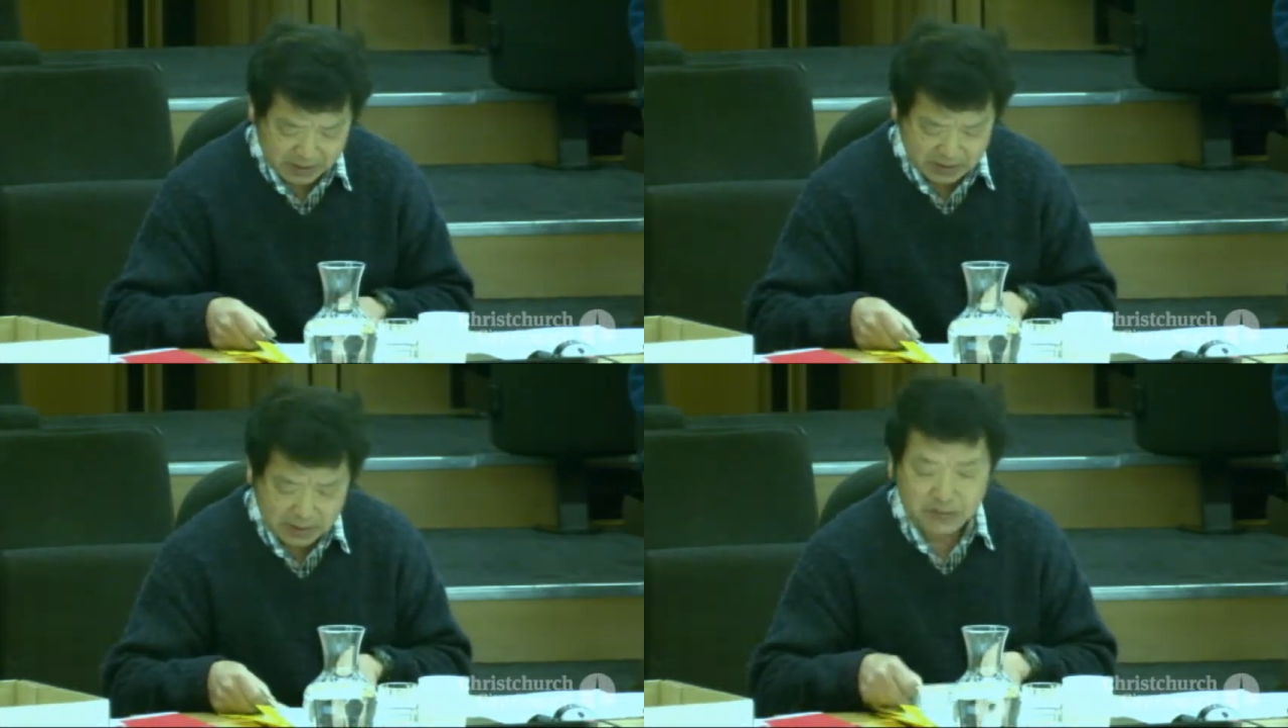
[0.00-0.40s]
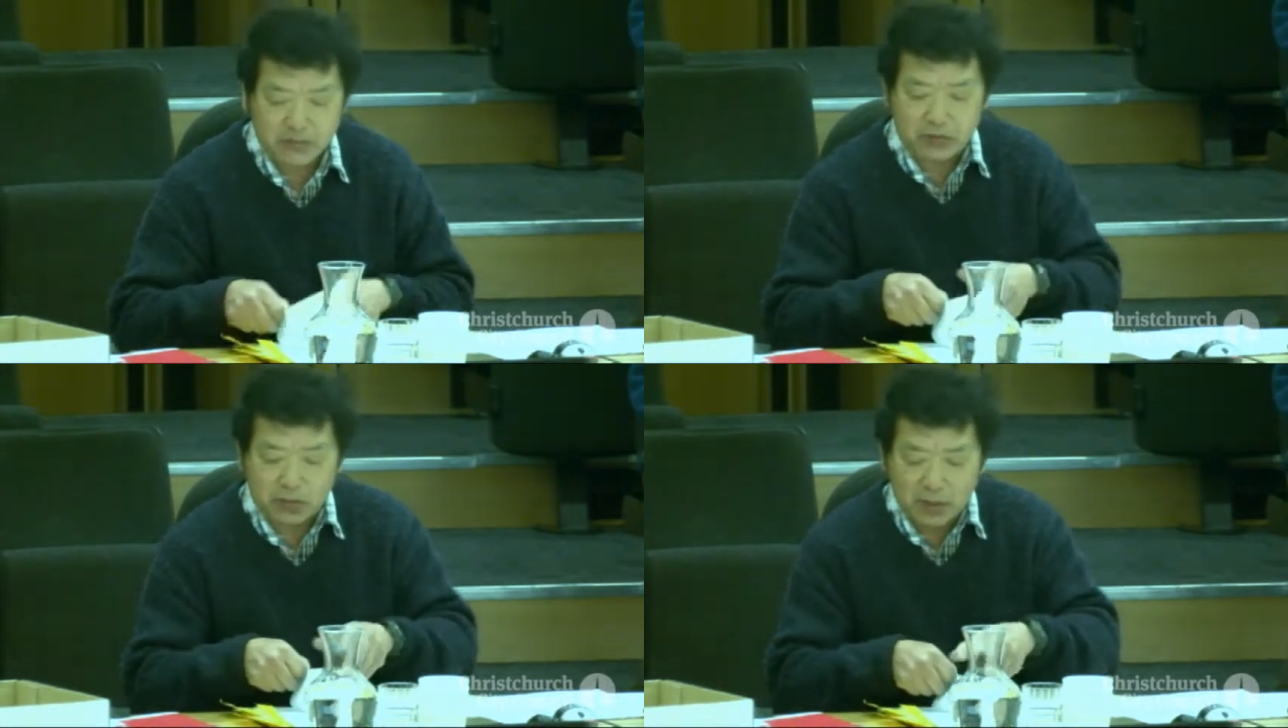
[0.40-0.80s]
number
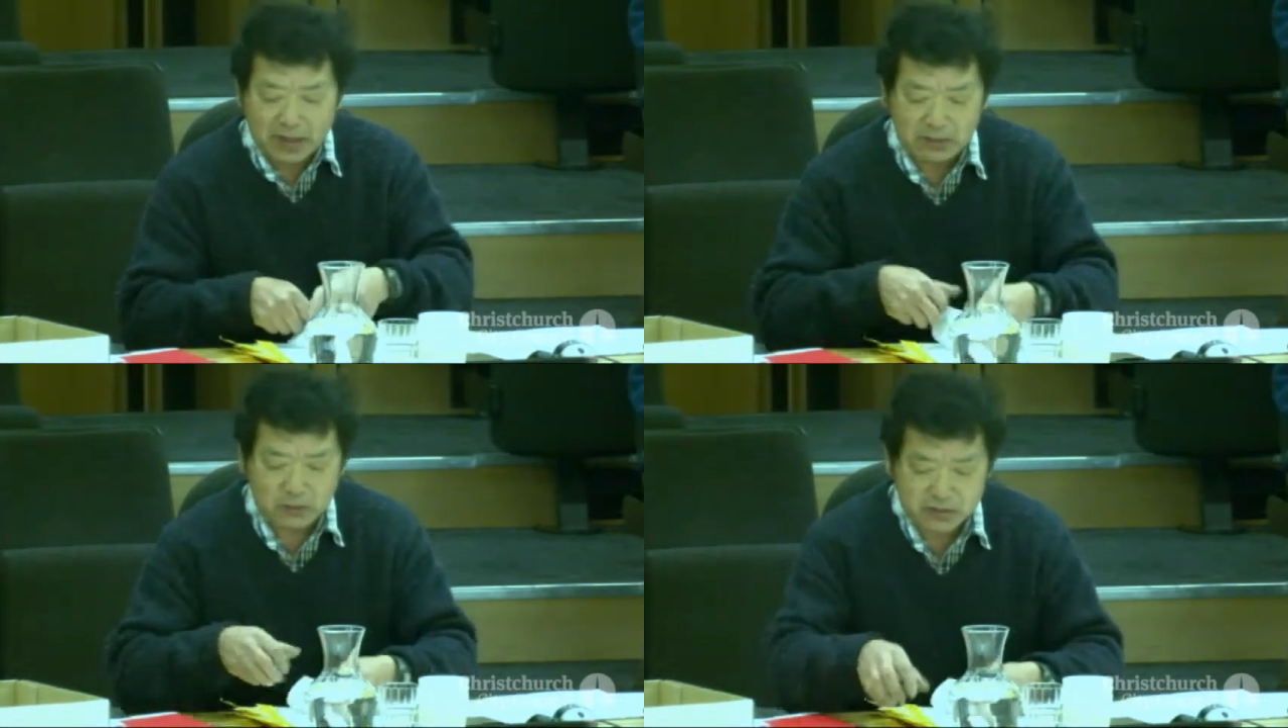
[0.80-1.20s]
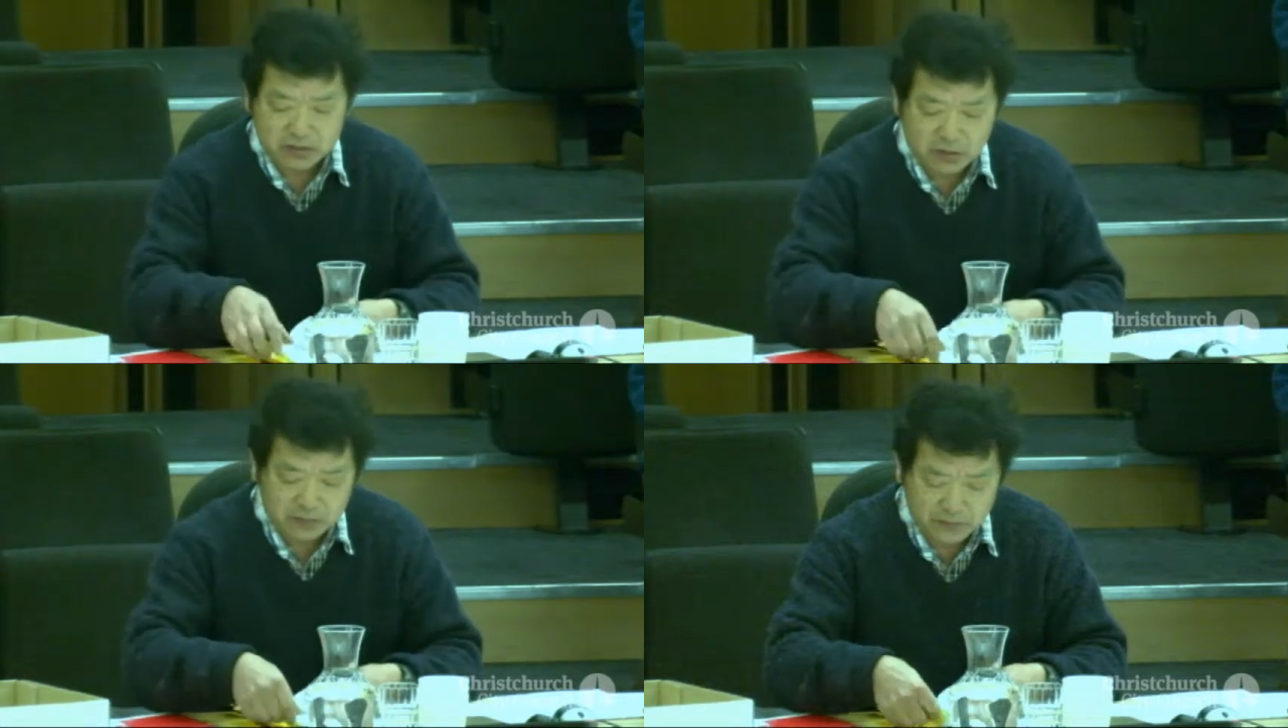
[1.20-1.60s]
51, which
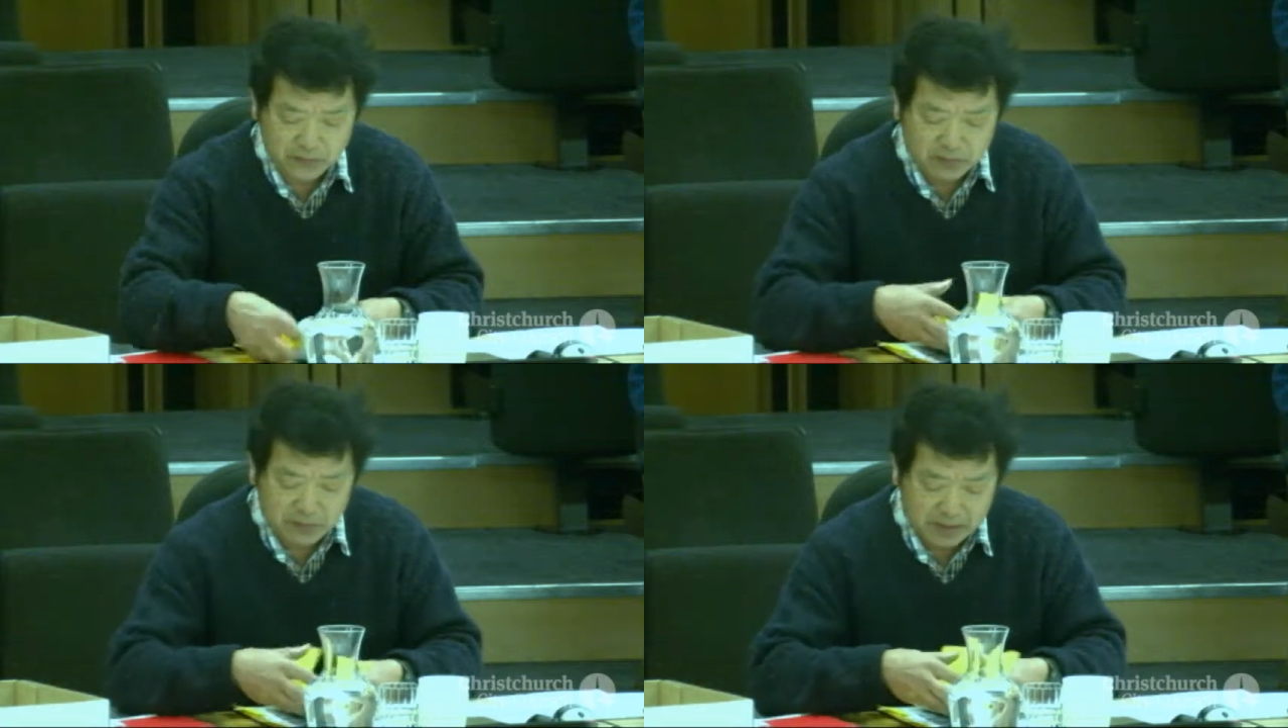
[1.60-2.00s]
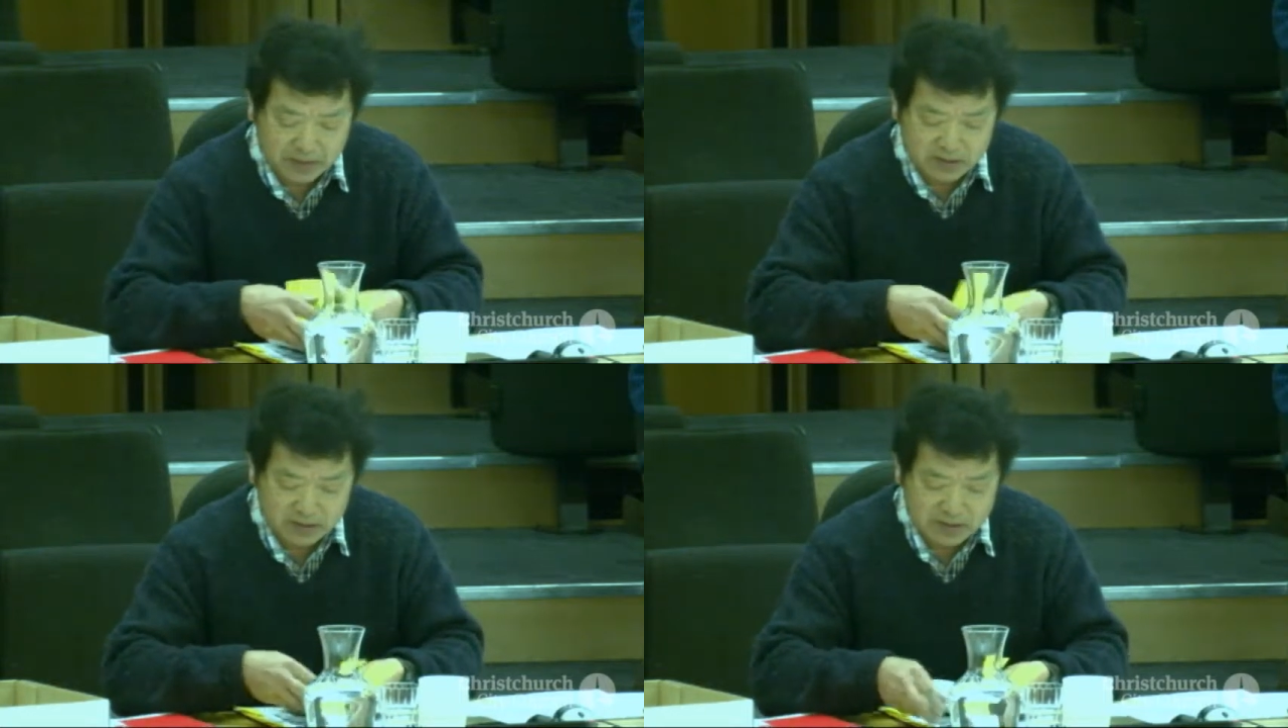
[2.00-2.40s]
is not 51
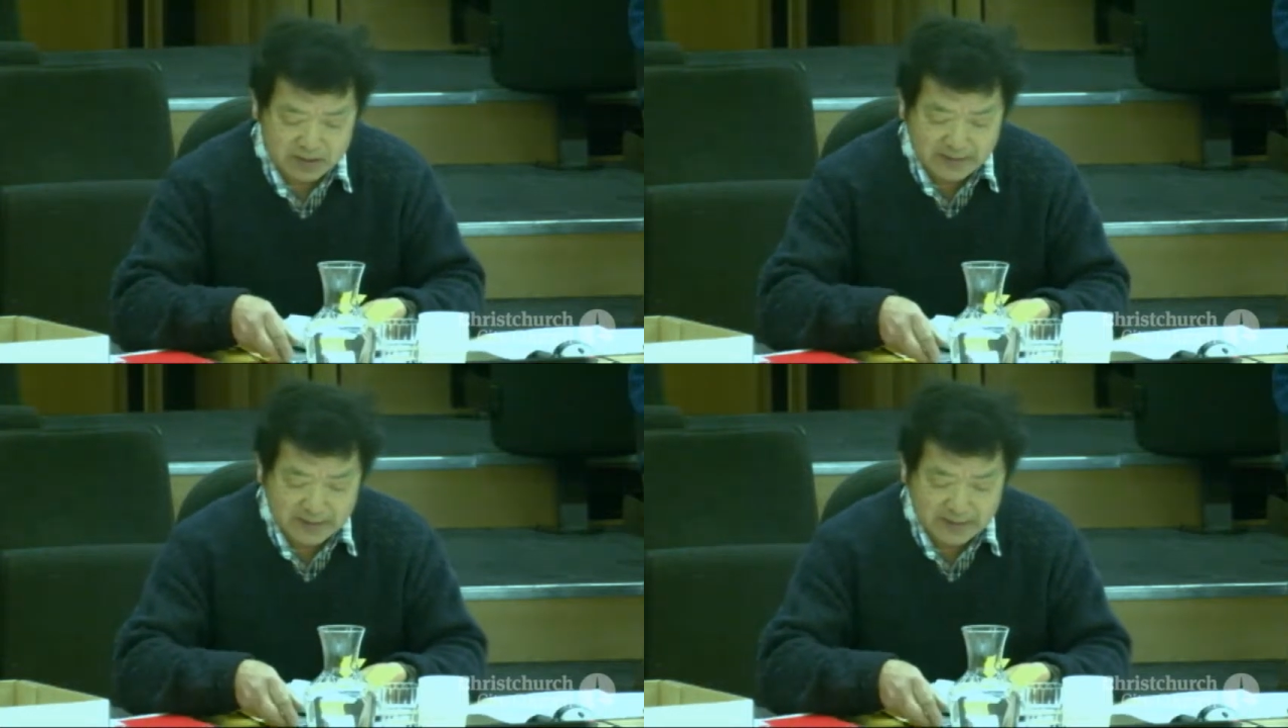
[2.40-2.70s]
pages,